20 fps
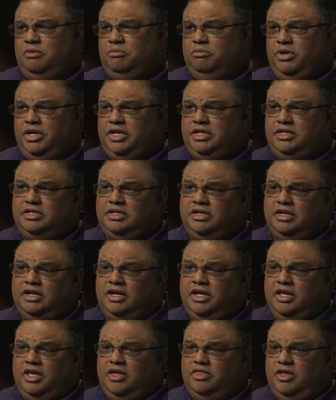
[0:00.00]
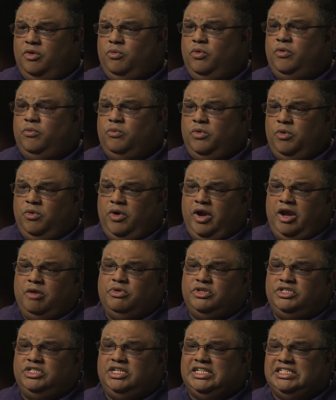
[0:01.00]
But uh, they were, we were
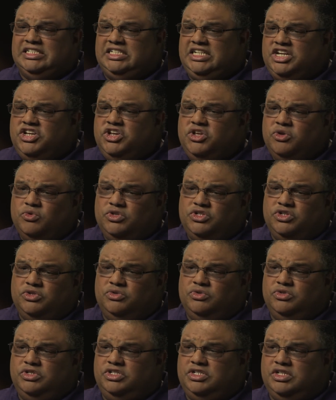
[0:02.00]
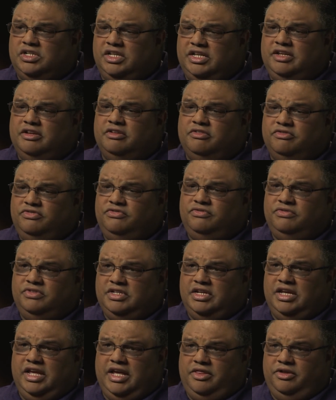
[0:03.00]
able to continue to, to live
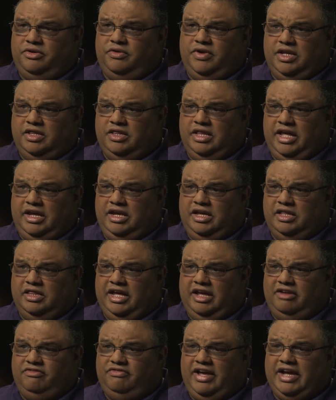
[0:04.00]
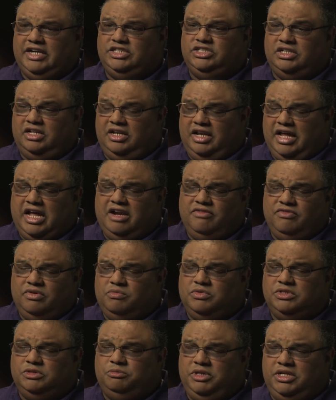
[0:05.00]
together in that, in that fashion. A lot of
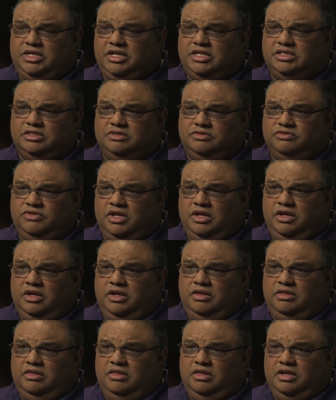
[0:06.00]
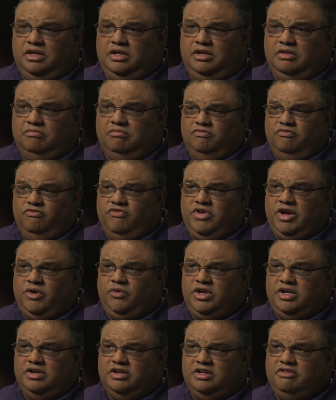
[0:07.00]
it was because of the
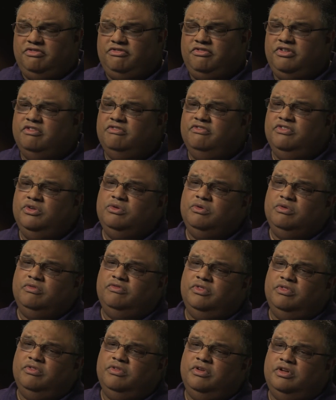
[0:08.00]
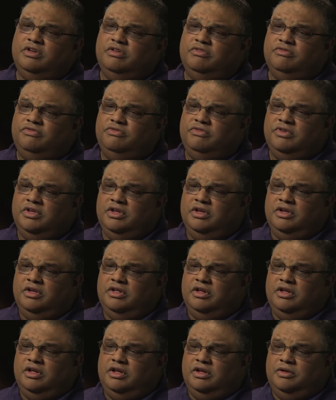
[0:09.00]
very different view of, of
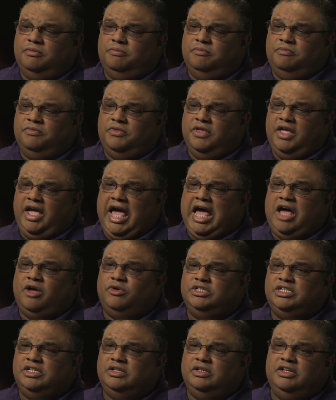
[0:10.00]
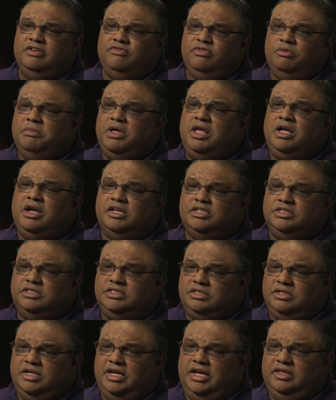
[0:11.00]
um, how to live among
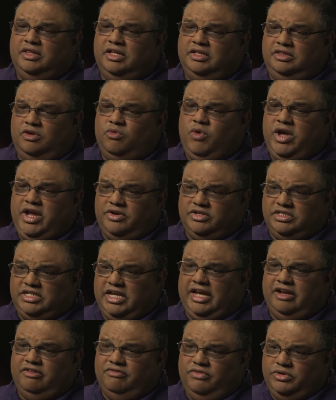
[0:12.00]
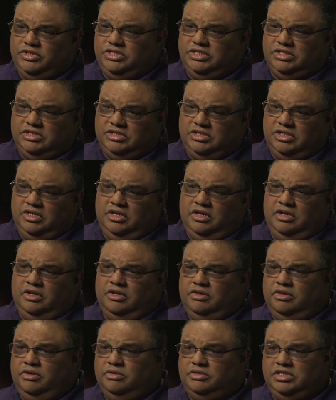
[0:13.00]
us and uh, that the Quakers had versus
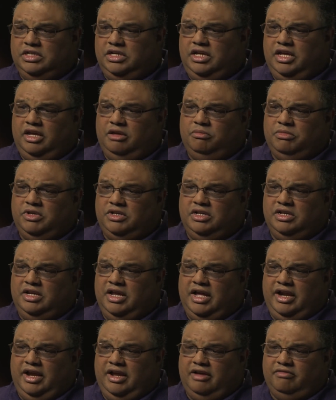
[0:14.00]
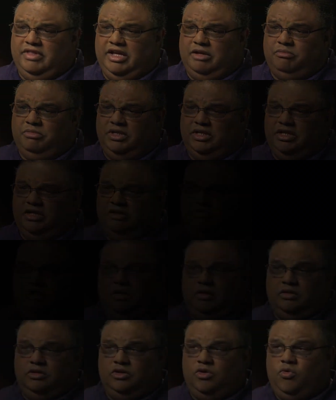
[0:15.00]
those that came that did not have that belief.
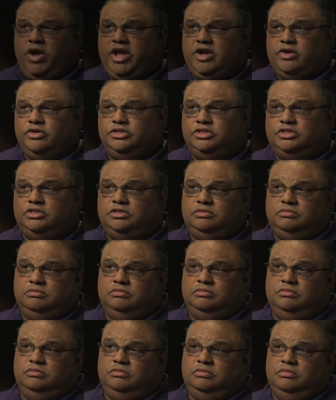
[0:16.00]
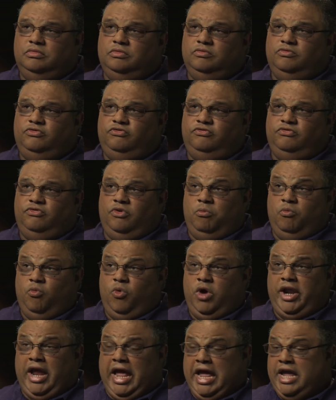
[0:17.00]
And the Quakers, from
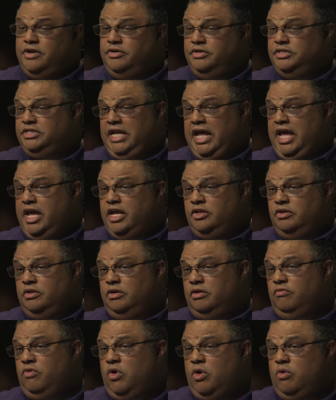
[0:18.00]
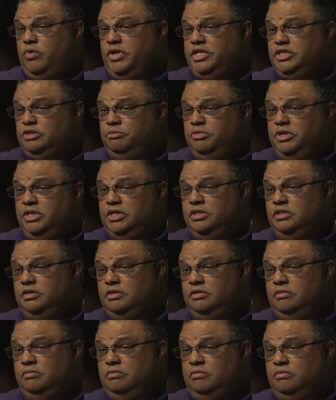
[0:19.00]
what I understand, have always
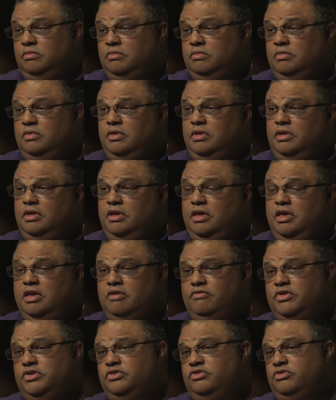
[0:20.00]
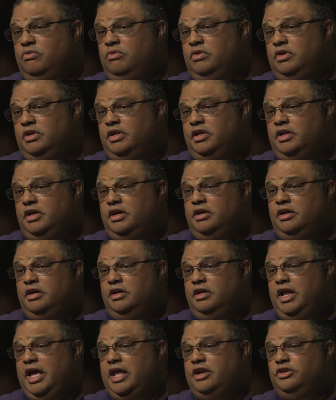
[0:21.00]
been given toward an, uh,
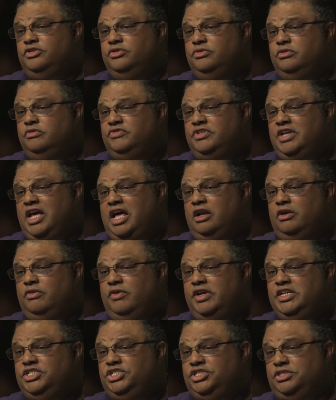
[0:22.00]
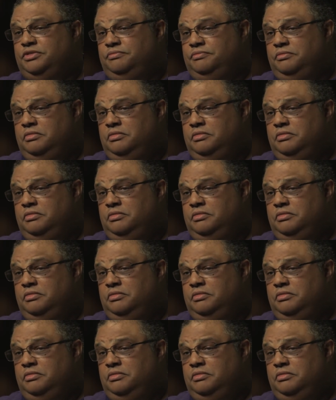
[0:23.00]
an attitude of toleration